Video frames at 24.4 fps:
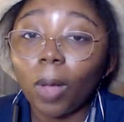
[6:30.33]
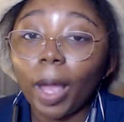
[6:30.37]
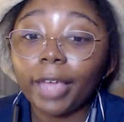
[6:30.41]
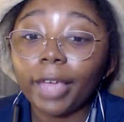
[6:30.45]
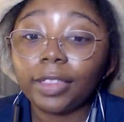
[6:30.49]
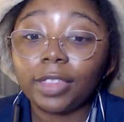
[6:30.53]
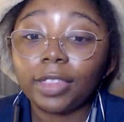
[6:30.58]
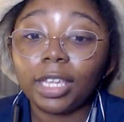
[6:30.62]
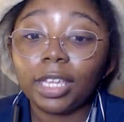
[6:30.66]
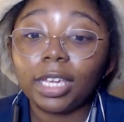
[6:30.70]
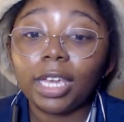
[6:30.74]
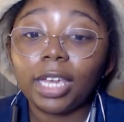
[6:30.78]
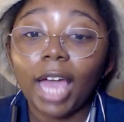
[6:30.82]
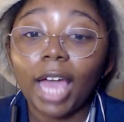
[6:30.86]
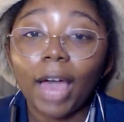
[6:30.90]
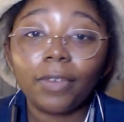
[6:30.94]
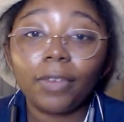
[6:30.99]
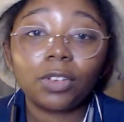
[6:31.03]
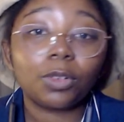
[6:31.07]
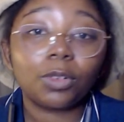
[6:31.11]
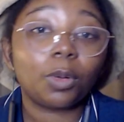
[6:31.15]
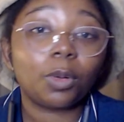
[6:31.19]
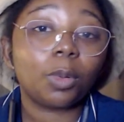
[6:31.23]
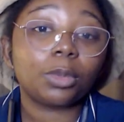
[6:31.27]
I think
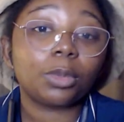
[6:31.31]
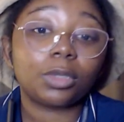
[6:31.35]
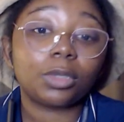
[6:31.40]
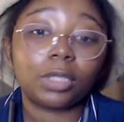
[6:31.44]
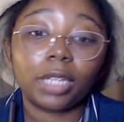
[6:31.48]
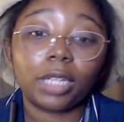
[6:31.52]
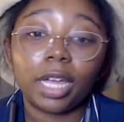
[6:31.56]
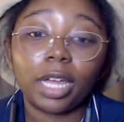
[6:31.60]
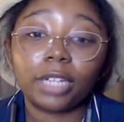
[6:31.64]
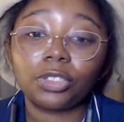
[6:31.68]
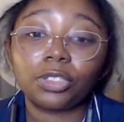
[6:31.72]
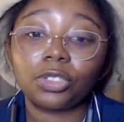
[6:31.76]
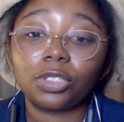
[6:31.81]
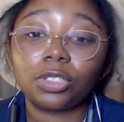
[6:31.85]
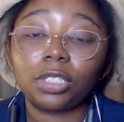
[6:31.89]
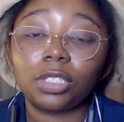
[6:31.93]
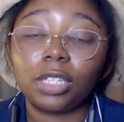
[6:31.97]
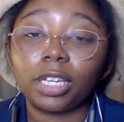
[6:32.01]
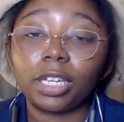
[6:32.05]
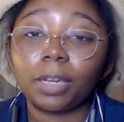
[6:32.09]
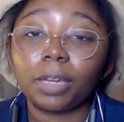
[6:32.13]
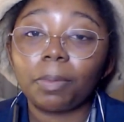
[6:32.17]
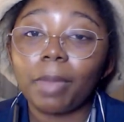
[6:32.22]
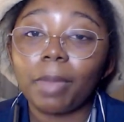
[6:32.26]
having a role model that actually
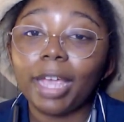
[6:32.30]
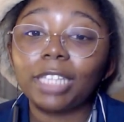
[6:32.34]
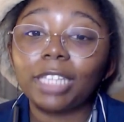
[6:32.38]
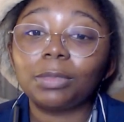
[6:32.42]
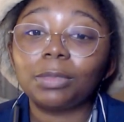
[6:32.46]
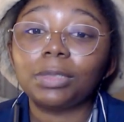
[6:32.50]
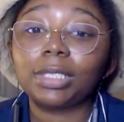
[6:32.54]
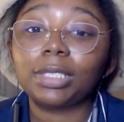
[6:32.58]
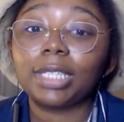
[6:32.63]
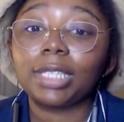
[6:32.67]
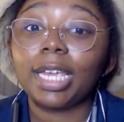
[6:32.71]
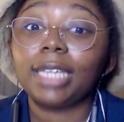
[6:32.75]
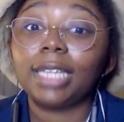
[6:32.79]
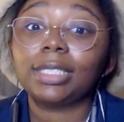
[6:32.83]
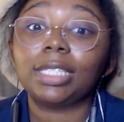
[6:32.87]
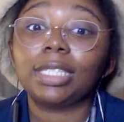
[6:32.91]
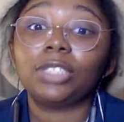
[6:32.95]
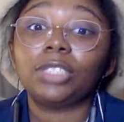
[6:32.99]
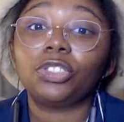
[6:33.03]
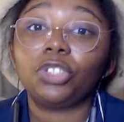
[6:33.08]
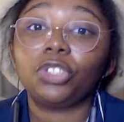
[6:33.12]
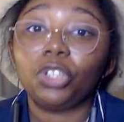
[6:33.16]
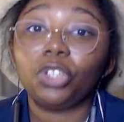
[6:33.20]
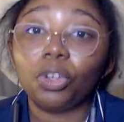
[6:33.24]
like makes mistakes,
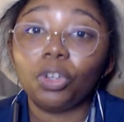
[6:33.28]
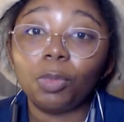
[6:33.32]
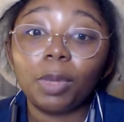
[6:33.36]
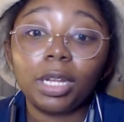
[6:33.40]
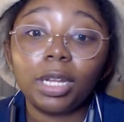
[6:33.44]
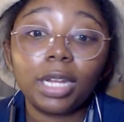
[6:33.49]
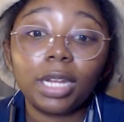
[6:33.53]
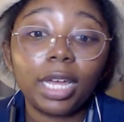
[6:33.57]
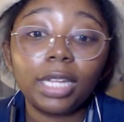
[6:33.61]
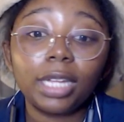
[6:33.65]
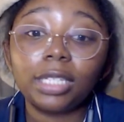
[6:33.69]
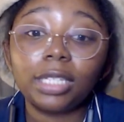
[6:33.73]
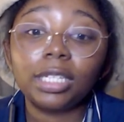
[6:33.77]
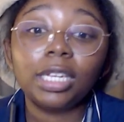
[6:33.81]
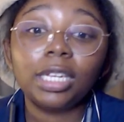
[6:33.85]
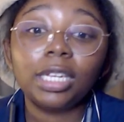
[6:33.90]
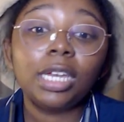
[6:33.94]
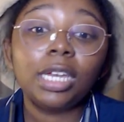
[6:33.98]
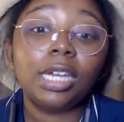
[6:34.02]
is human, and